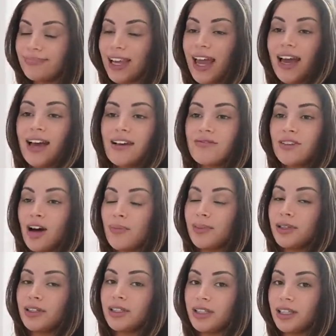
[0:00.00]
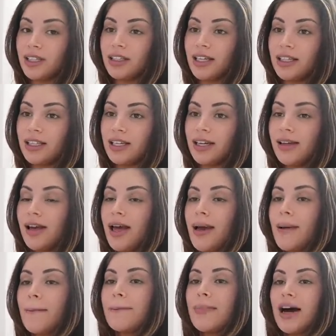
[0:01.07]
I have not been cooking lately.
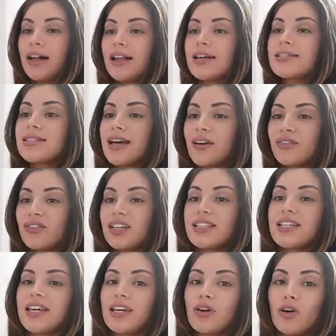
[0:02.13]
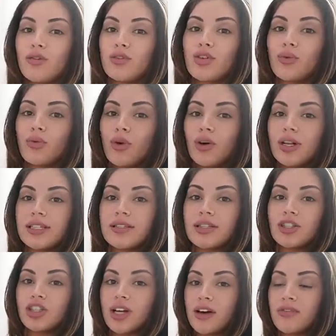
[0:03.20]
Mel has definitely taken over the role as
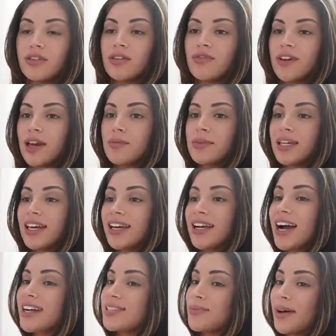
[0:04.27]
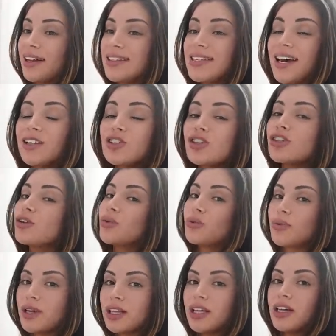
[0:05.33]
the chef in the family. And guys, Mel is actually a
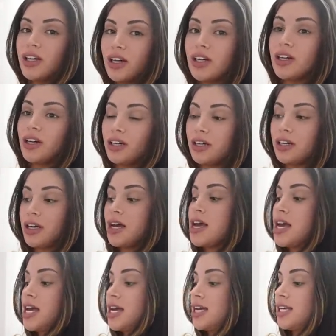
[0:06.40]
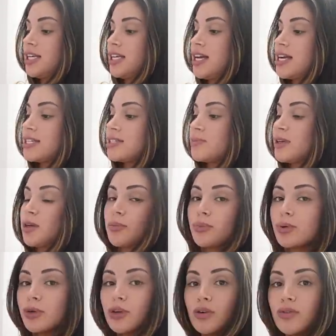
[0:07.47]
really good cook. He has been
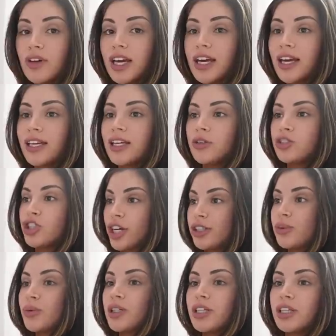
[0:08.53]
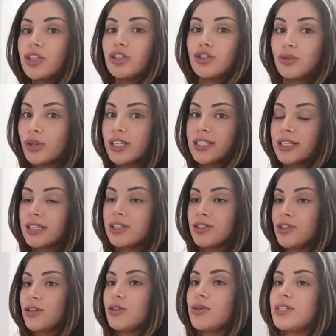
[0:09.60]
improving and he genuinely enjoys it
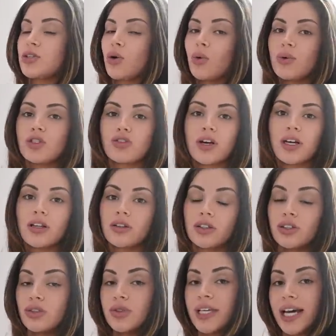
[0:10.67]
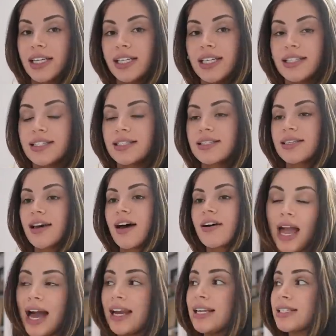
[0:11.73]
too. He's always trying to learn new techniques and
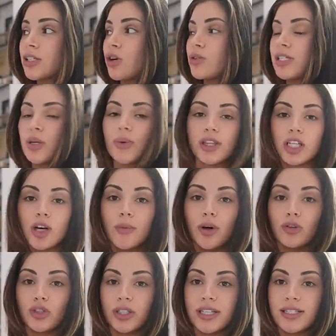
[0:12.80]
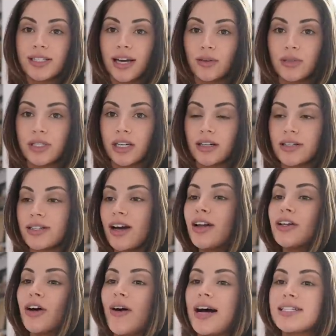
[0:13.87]
stuff. I need to go see what the commotion is downstairs.
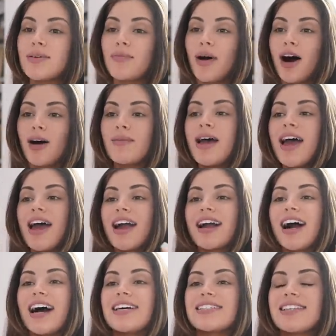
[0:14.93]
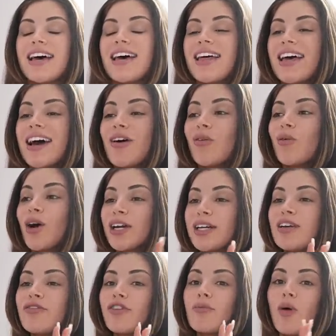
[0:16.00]
Y'all know, as a mom, guys,
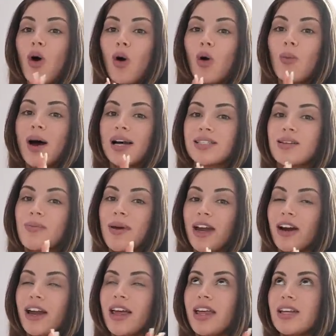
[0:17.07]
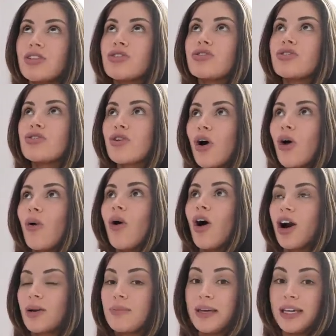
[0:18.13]
working from home as a parent is so hard